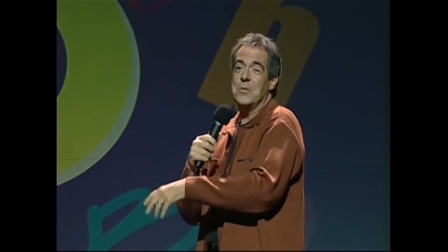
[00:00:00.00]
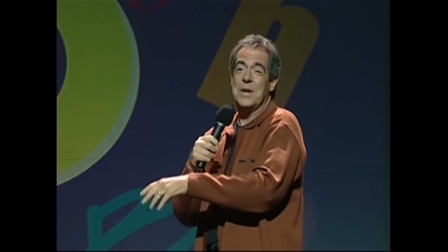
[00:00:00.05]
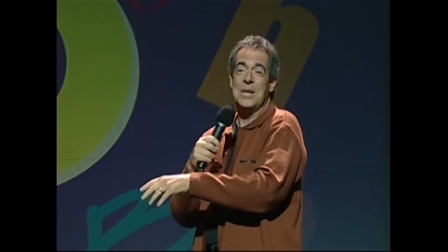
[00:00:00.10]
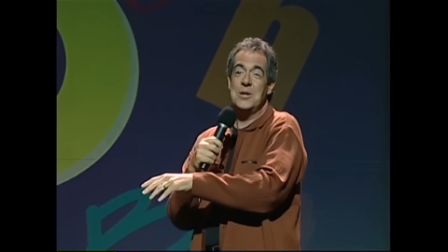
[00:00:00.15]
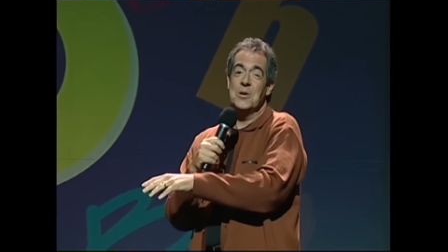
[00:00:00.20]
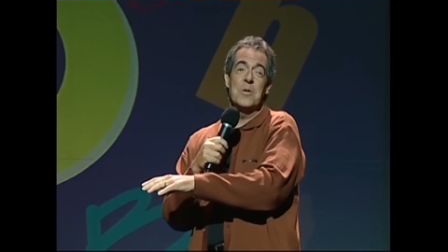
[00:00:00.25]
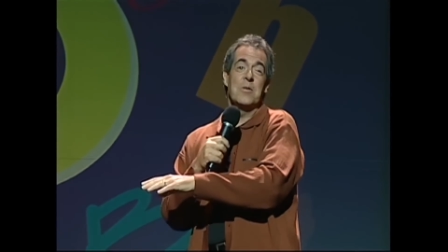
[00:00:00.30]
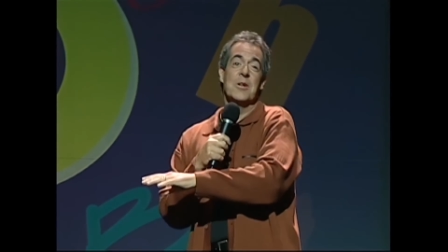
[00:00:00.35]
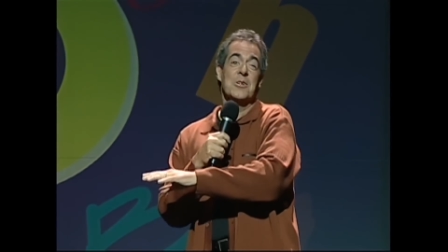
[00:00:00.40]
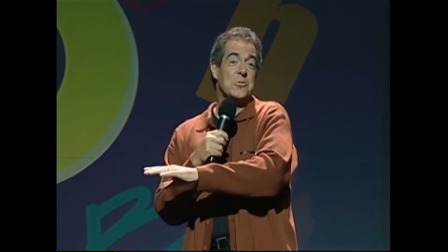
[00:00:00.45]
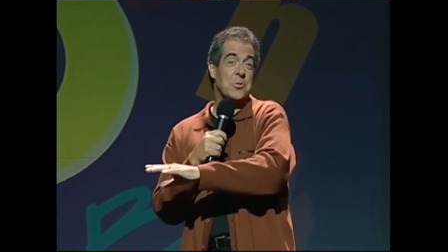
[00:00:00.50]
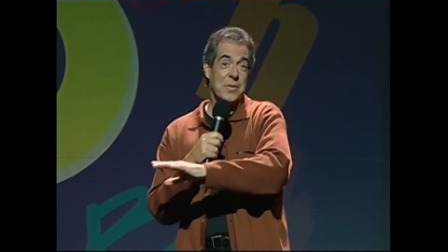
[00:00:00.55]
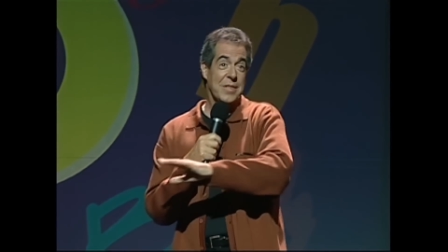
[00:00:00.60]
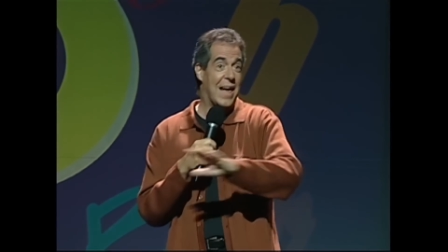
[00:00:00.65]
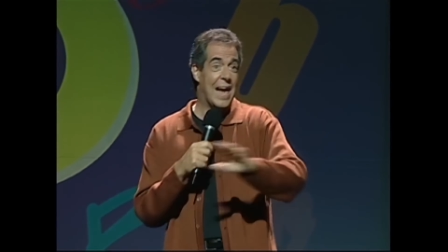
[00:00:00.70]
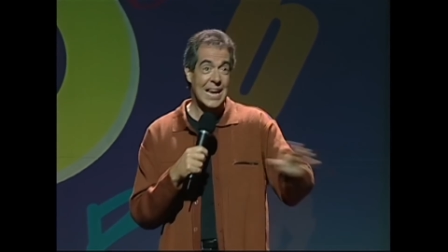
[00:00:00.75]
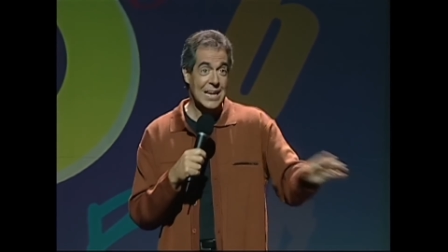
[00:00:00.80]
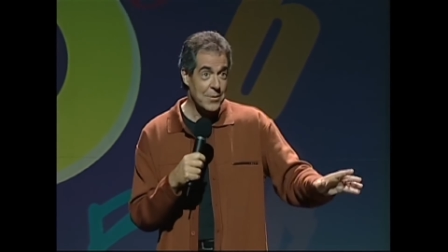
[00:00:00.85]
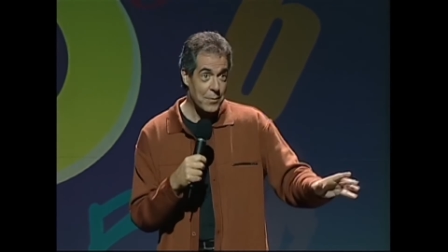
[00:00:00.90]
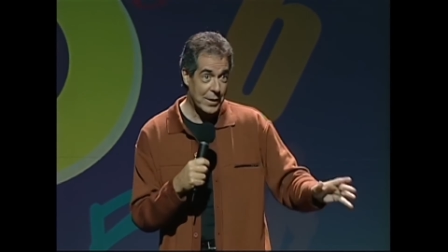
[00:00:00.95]
we do this with
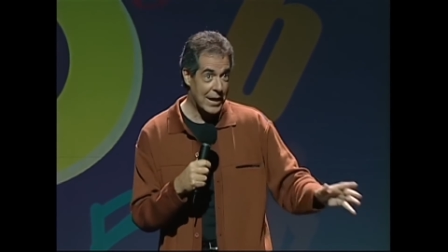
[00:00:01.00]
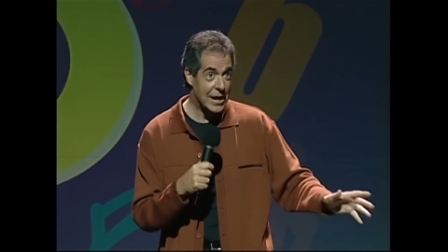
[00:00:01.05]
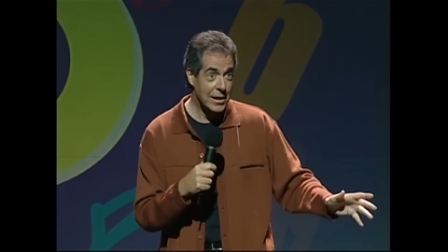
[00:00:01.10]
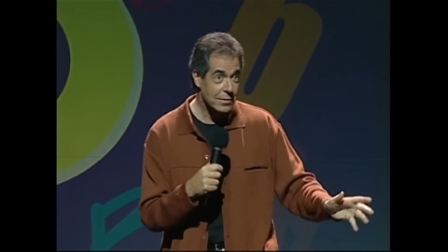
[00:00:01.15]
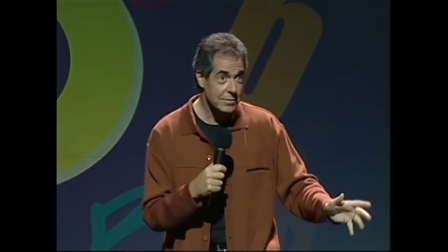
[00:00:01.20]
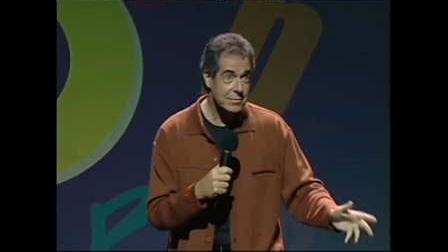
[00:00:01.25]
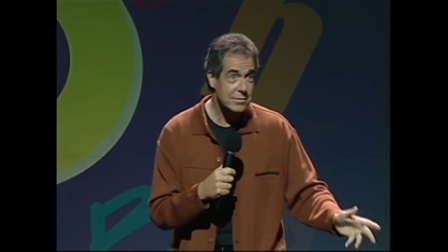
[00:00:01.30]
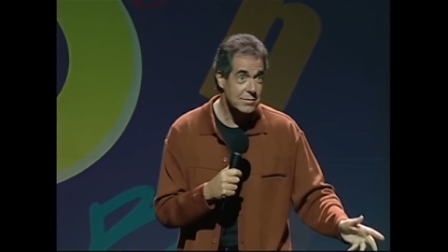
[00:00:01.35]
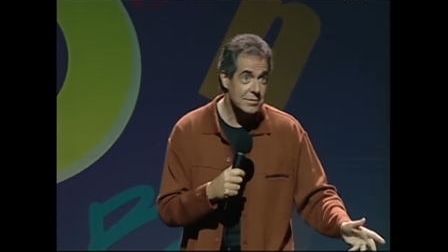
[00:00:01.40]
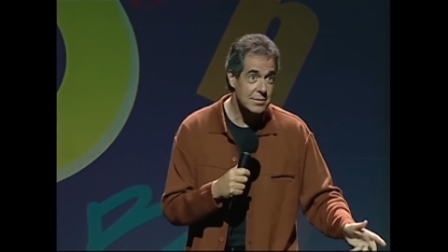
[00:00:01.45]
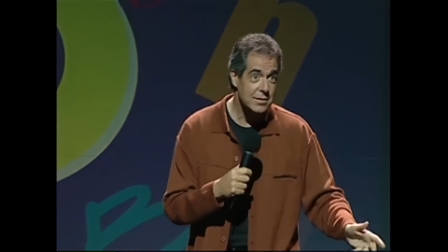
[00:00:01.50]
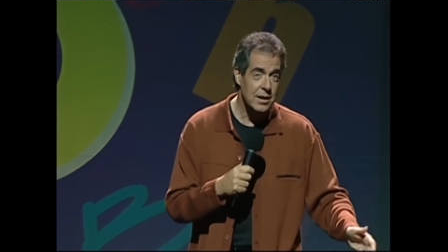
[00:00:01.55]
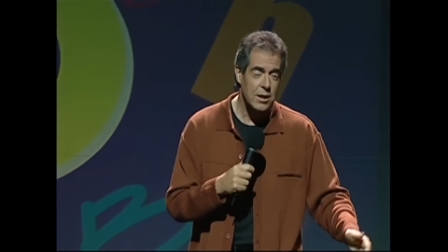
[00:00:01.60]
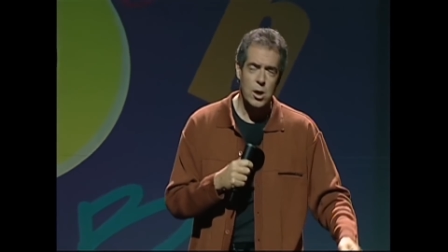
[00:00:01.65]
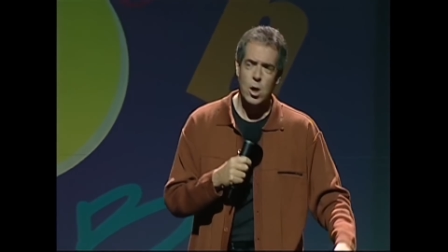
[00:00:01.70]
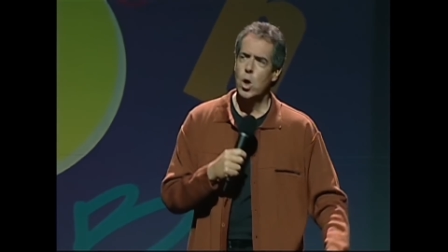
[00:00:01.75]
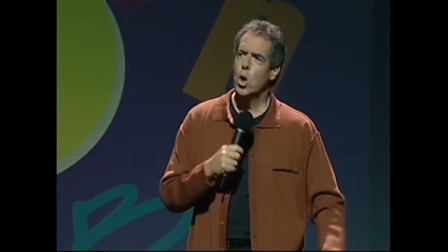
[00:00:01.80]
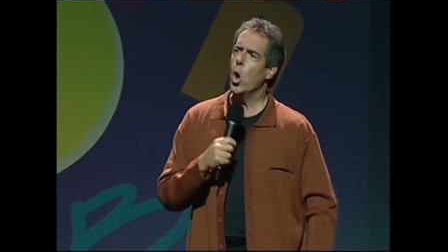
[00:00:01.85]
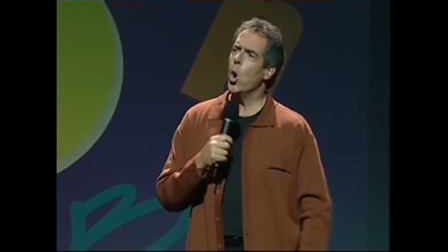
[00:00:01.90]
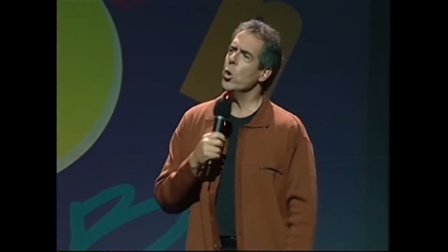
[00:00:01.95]
anyone else?
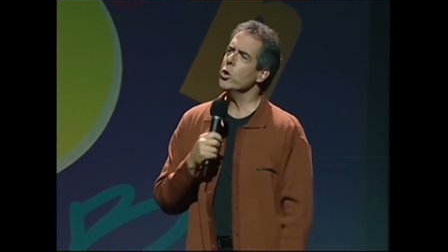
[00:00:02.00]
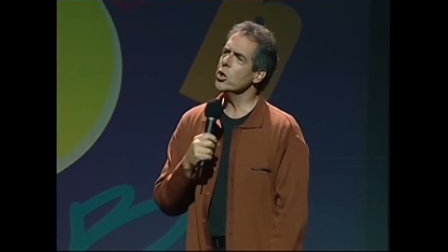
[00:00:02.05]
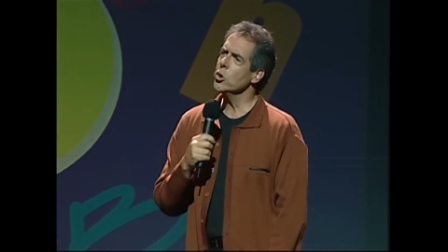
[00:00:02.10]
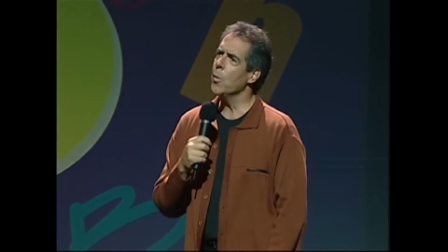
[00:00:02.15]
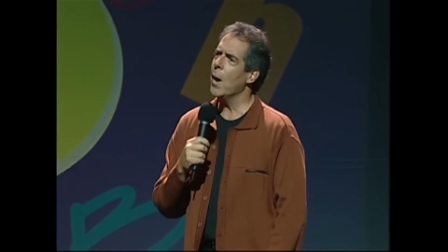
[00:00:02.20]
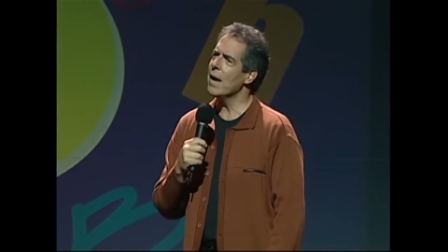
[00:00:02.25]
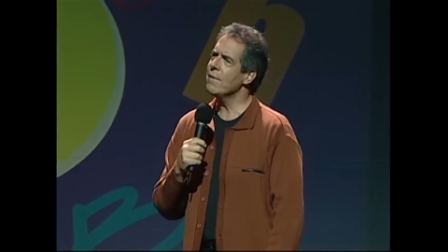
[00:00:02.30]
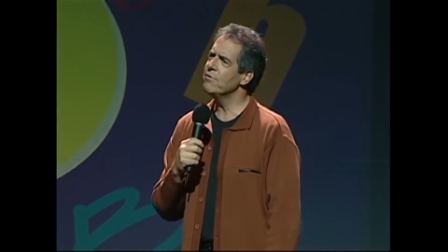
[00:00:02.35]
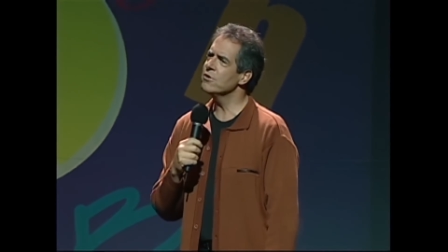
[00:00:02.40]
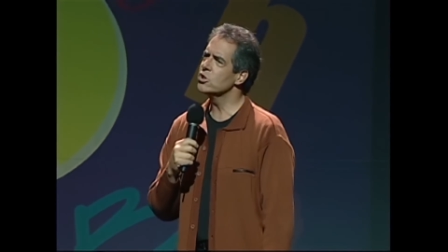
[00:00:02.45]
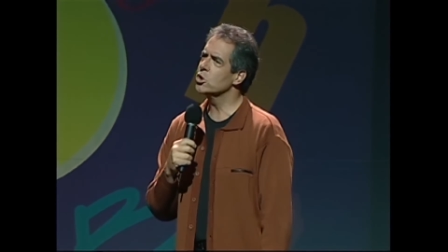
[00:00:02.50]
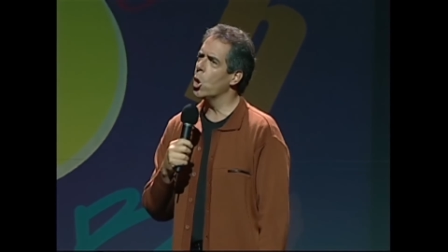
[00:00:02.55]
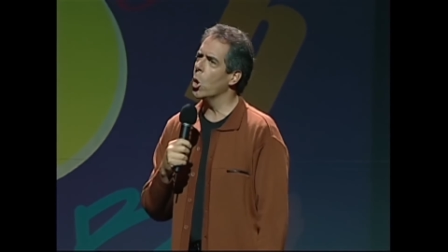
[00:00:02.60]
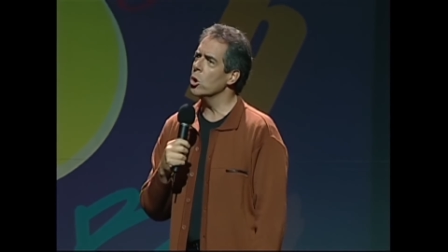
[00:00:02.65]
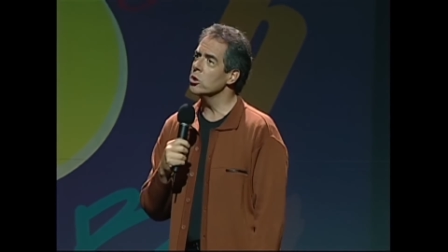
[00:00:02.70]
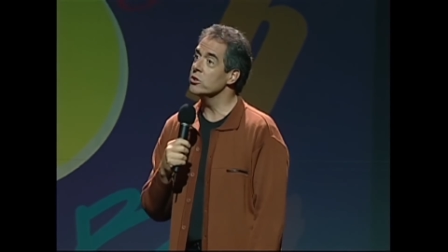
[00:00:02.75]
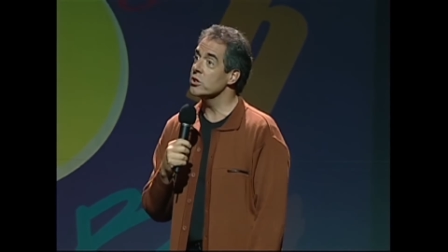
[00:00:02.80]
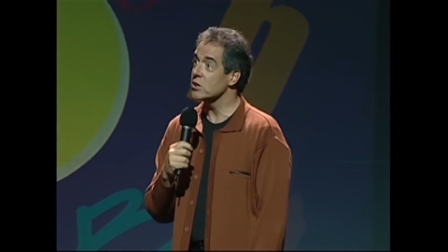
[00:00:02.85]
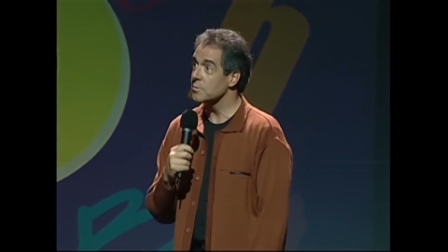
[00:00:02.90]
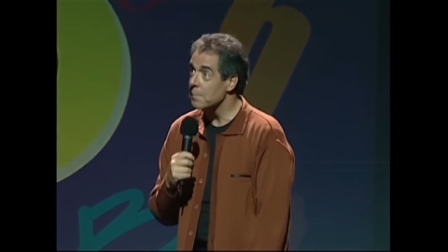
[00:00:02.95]
Oh, your wife is
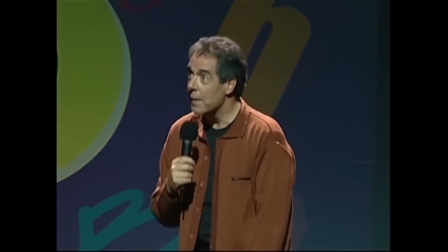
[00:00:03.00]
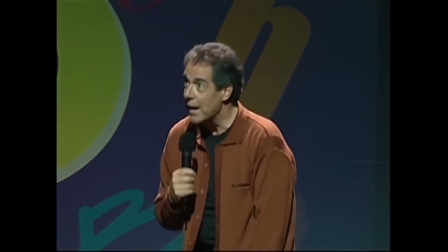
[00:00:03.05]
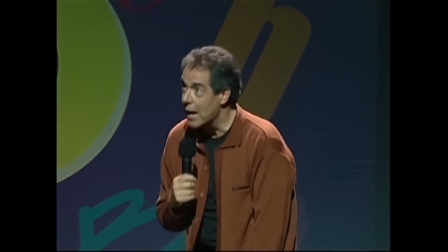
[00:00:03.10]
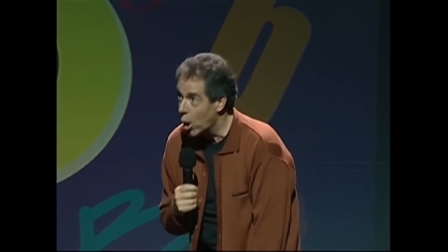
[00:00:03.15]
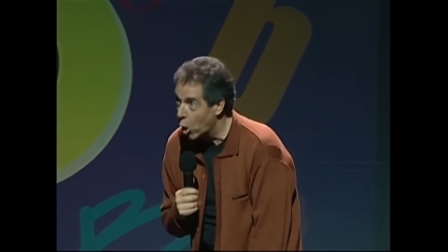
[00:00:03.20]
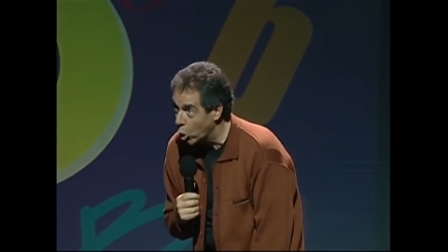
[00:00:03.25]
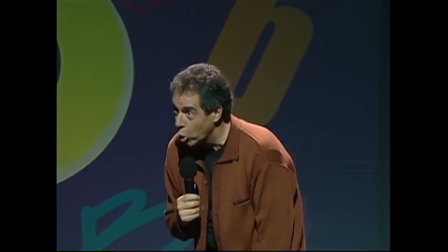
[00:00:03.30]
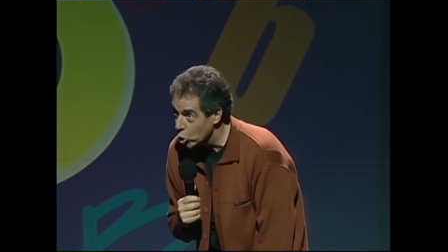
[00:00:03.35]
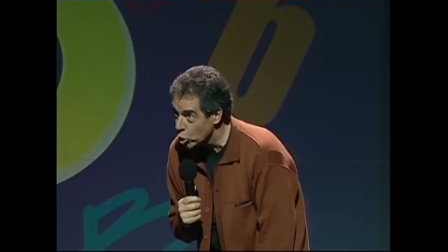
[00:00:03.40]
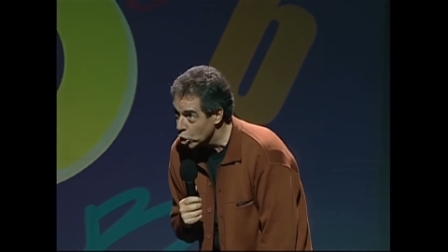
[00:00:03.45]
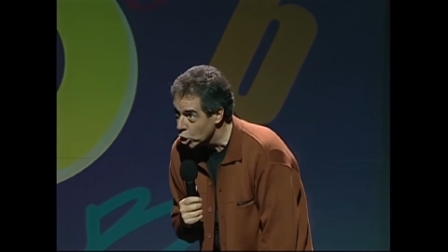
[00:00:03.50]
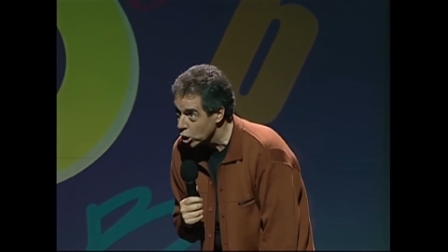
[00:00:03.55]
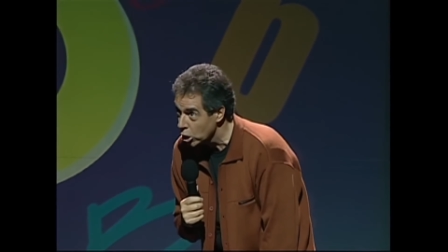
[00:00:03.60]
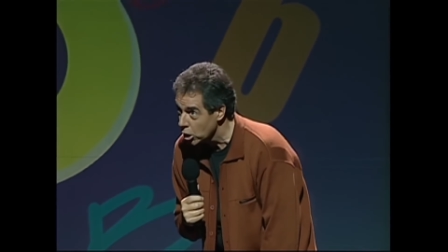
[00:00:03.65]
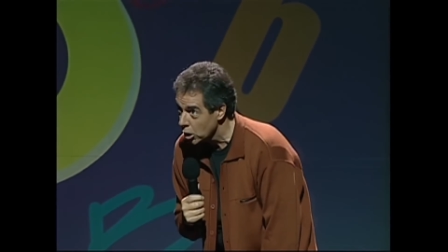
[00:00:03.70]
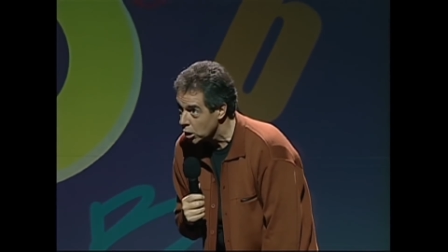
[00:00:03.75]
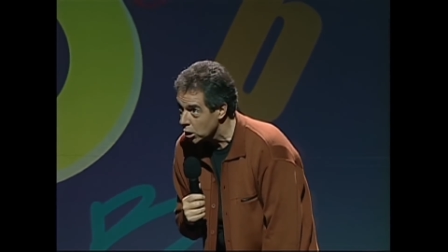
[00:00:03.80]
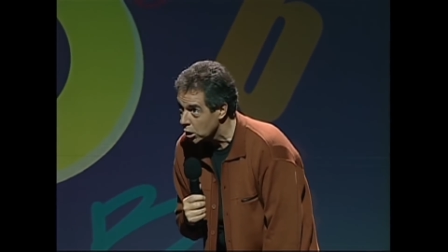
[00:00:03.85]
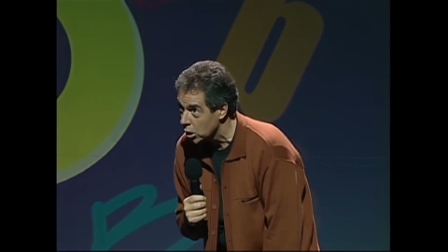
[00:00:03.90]
gorgeous. May I hold her?